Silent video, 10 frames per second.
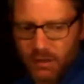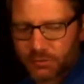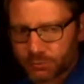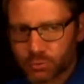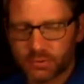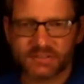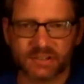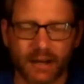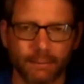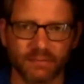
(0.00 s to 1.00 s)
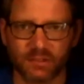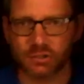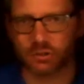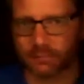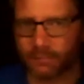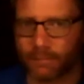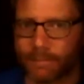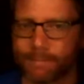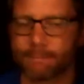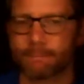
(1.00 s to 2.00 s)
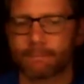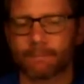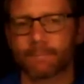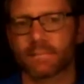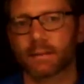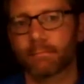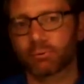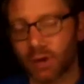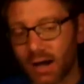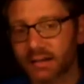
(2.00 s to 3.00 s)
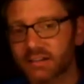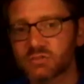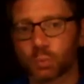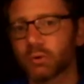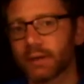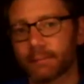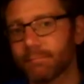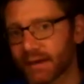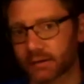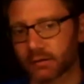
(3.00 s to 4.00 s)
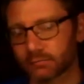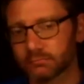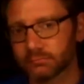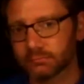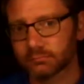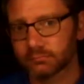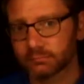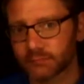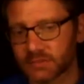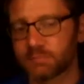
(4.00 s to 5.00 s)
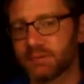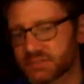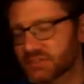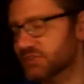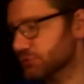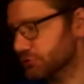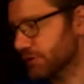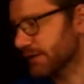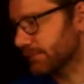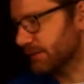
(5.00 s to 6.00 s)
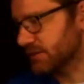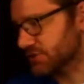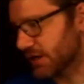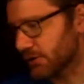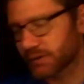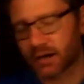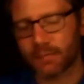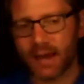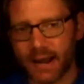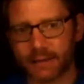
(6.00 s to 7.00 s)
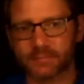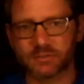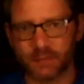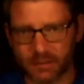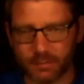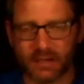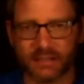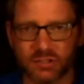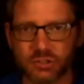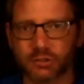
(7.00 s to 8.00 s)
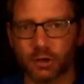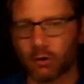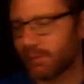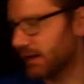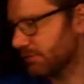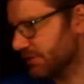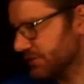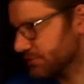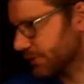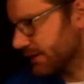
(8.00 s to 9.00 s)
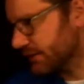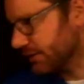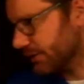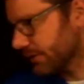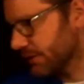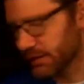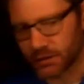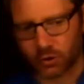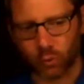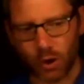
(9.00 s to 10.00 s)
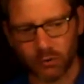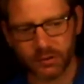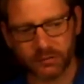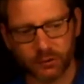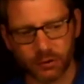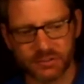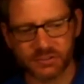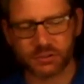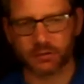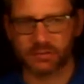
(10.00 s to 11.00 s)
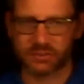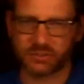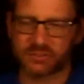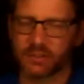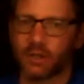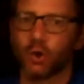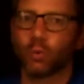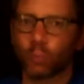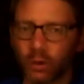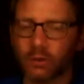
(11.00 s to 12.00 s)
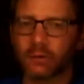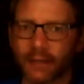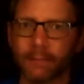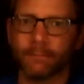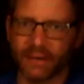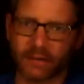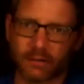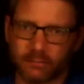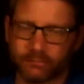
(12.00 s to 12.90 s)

Through this competition, products will get better. Because businesses are trying to beat each other. I don't care about Adam Smith, but I need you to know about this right here. The quality of goods and services will get better.